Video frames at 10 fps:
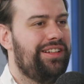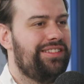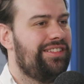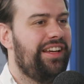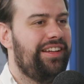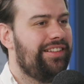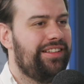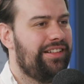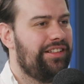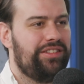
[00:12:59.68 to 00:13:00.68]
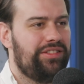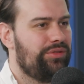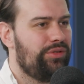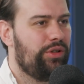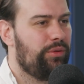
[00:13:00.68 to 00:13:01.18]
at scale, and it's
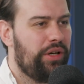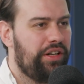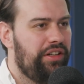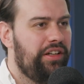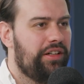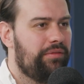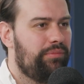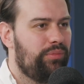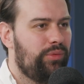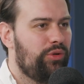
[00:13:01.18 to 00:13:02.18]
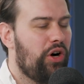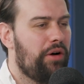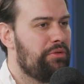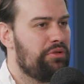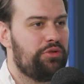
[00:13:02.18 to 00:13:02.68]
nowhere near
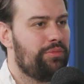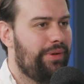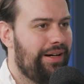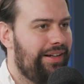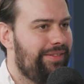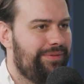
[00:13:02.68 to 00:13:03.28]
common to buy